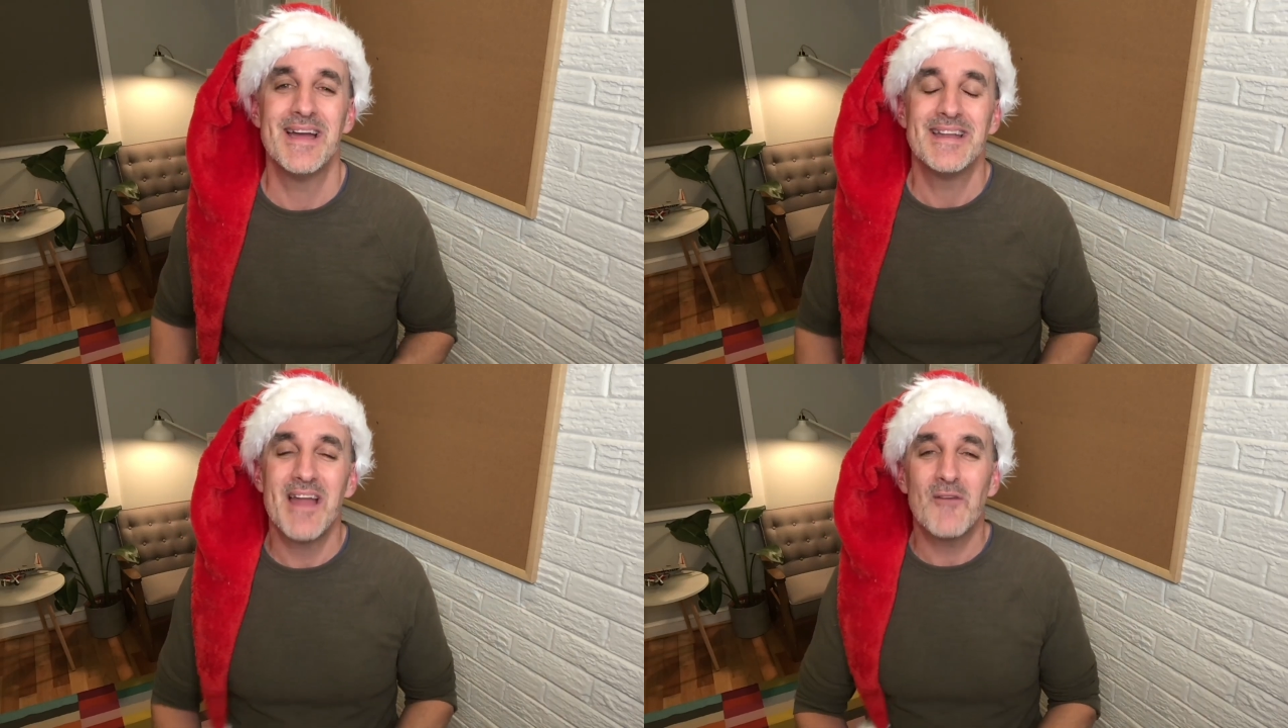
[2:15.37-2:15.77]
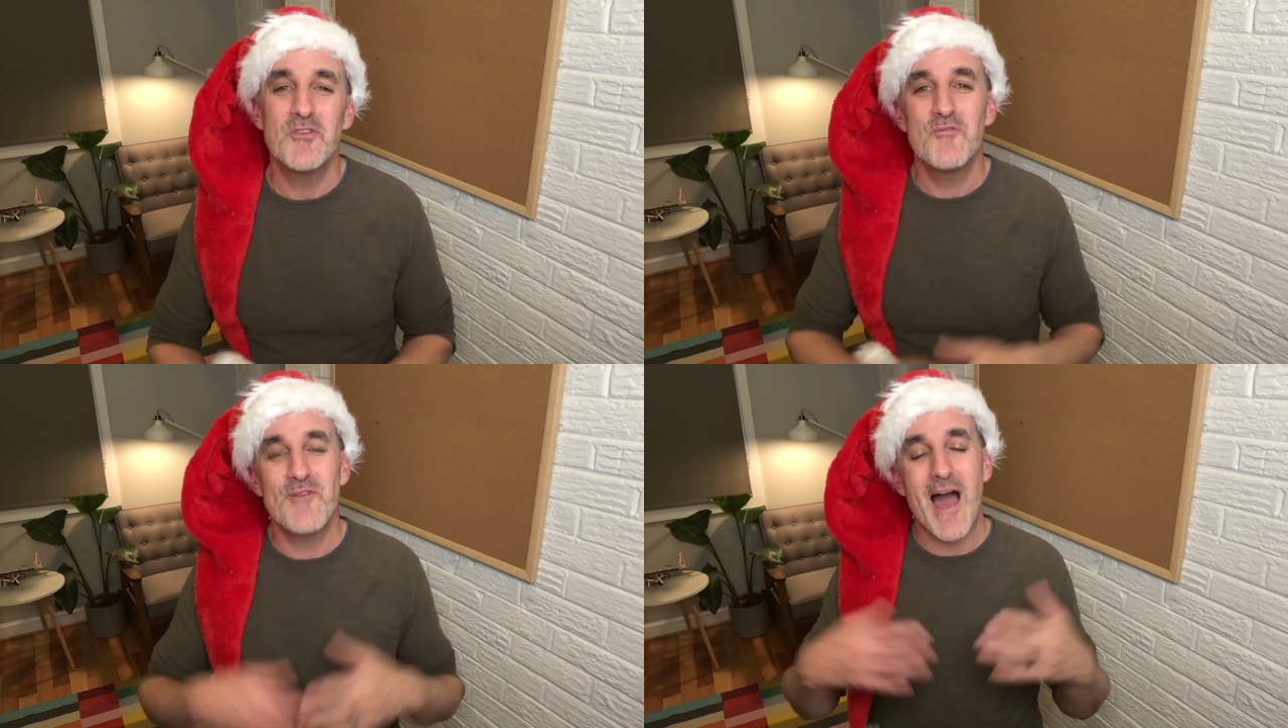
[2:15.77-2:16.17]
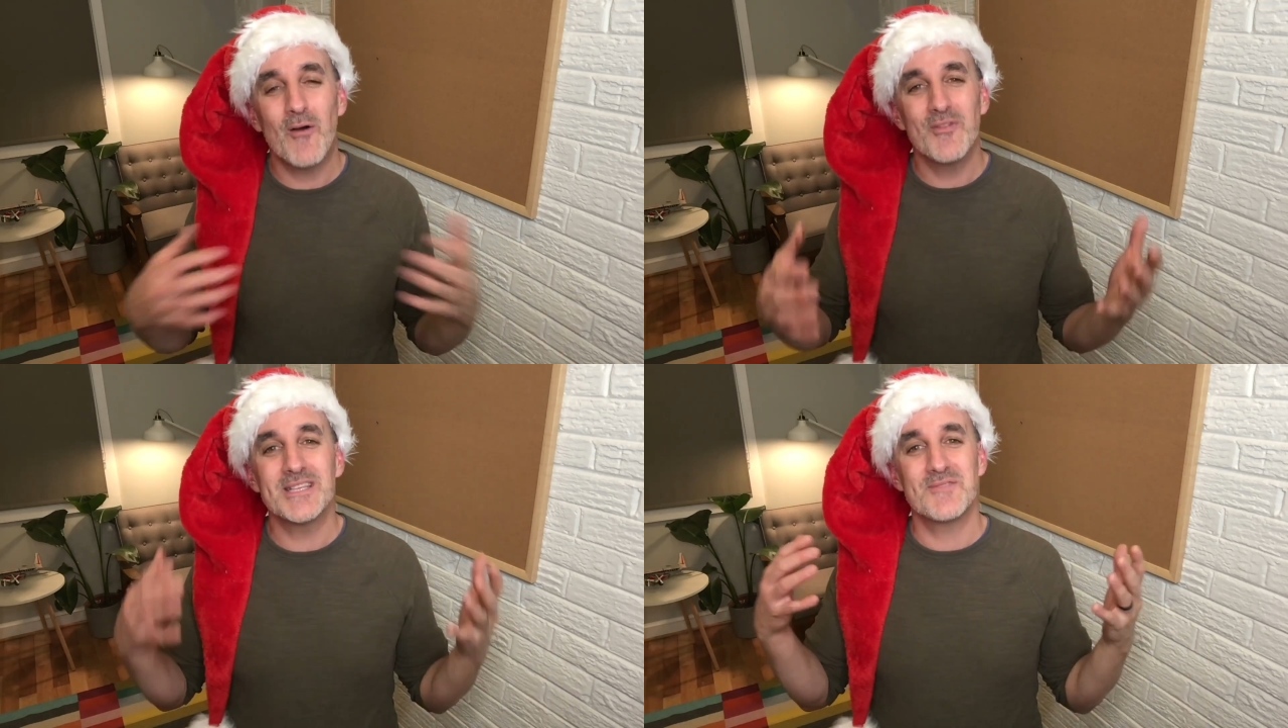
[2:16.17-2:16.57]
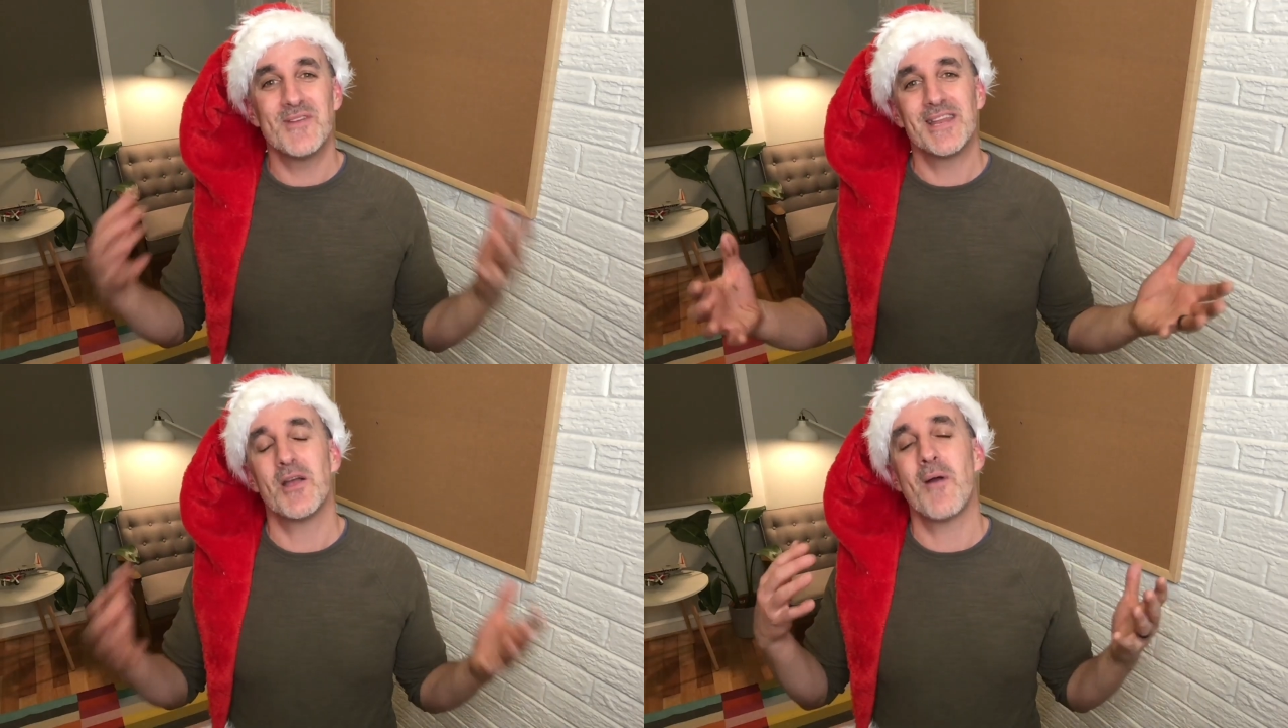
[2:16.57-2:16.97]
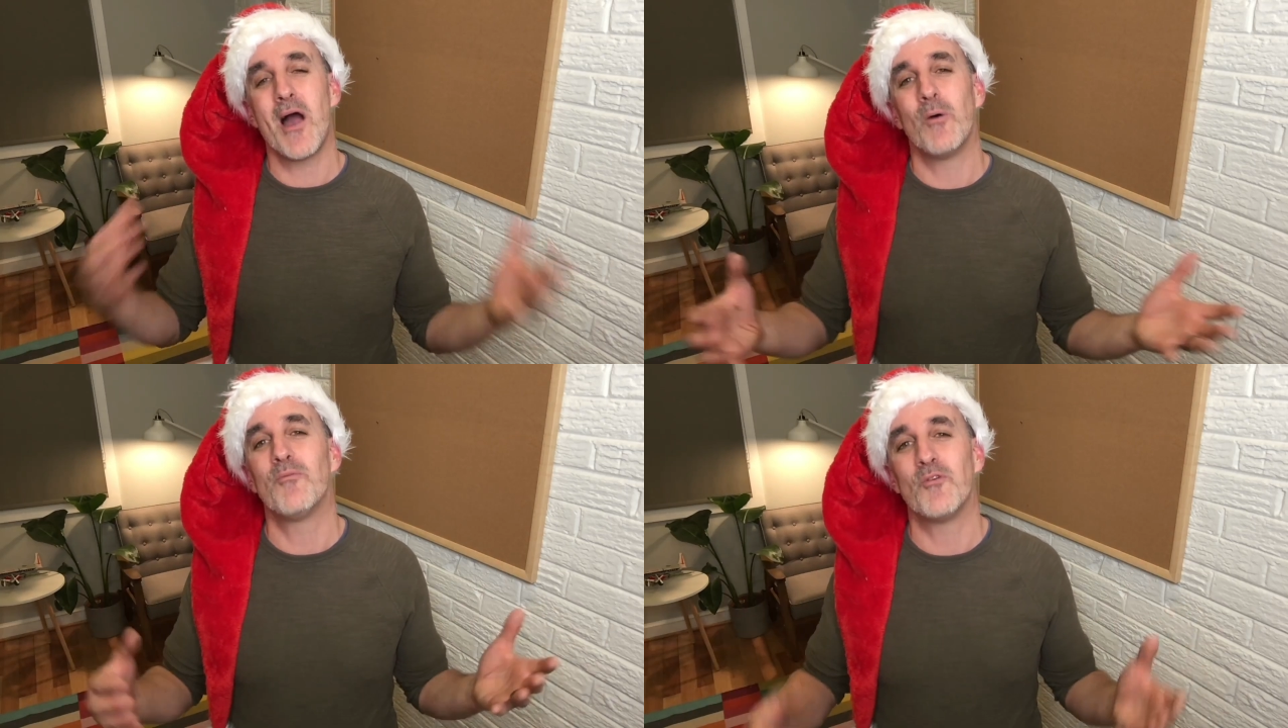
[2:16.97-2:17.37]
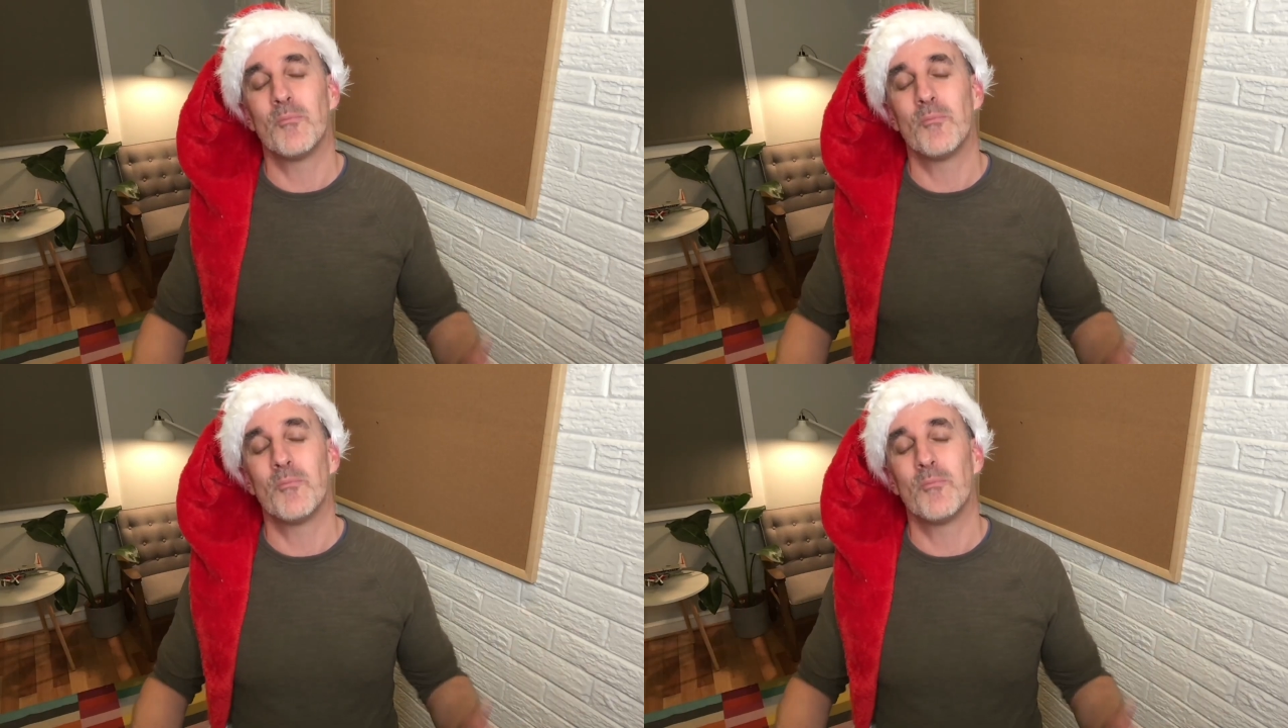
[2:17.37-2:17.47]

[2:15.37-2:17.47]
Now, if you found this video helpful,